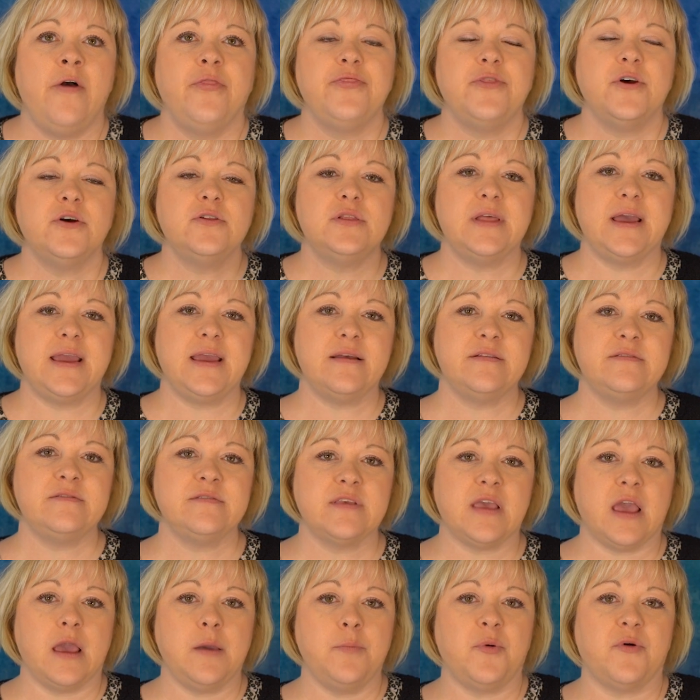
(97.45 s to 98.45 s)
the
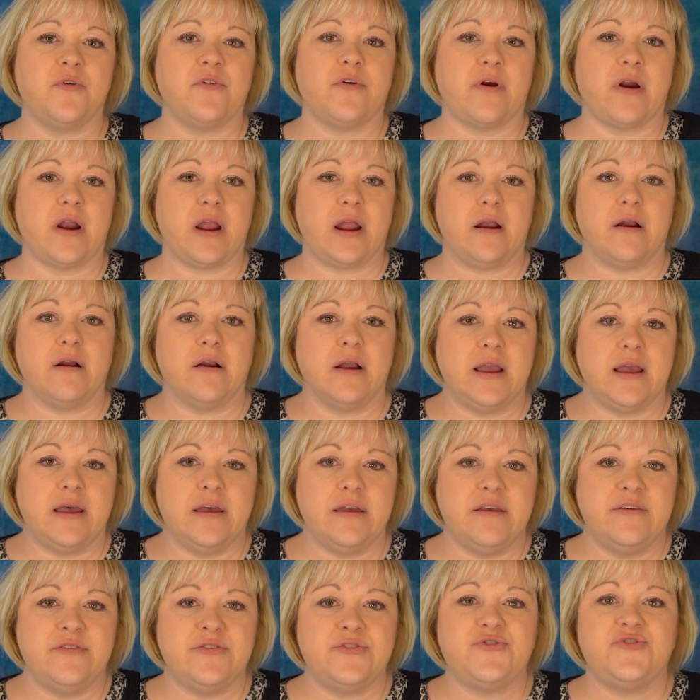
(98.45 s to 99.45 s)
landscape of our
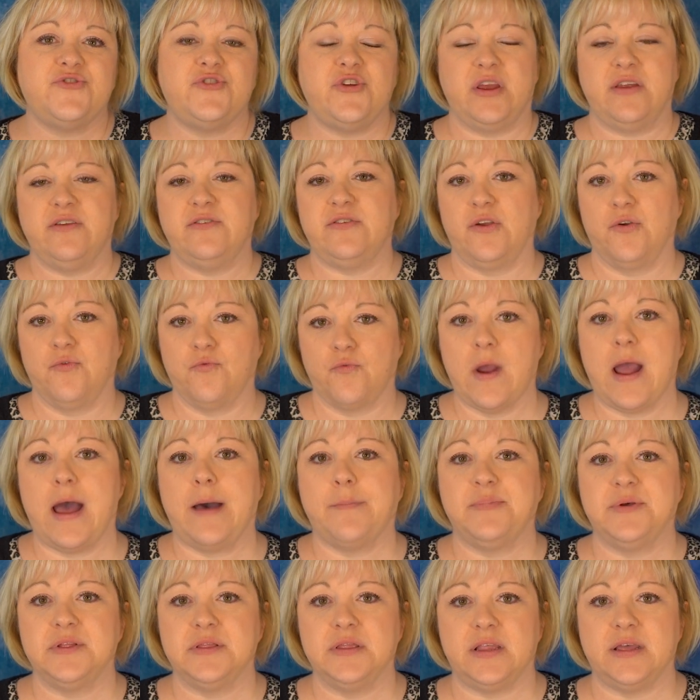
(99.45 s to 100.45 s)
area is changing
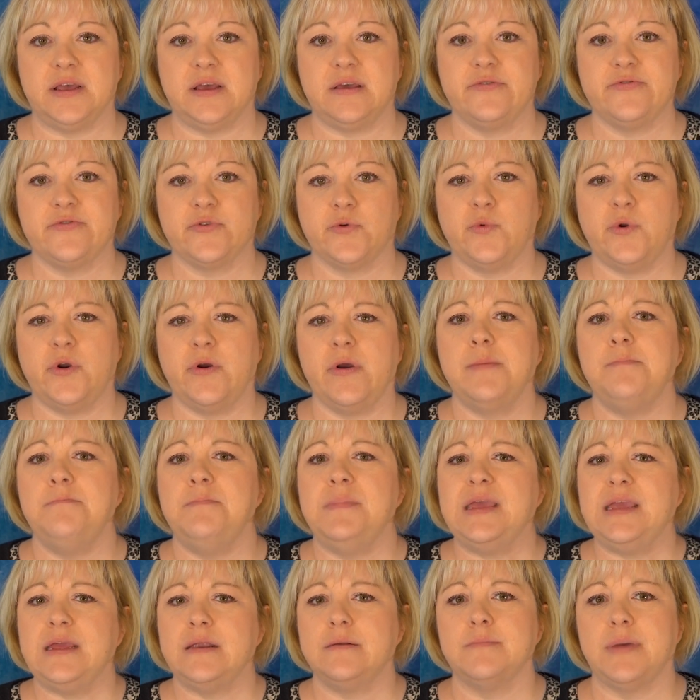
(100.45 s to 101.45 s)
rapidly. So what do I
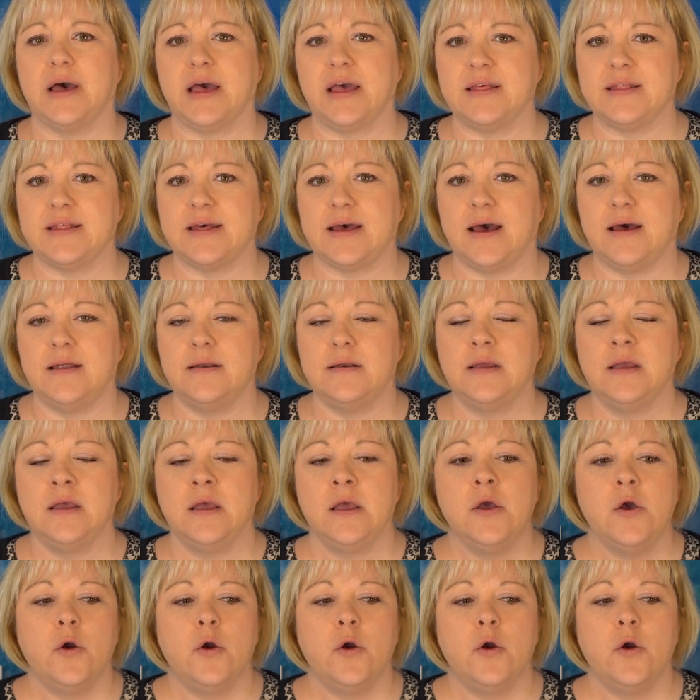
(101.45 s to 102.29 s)
mean by that?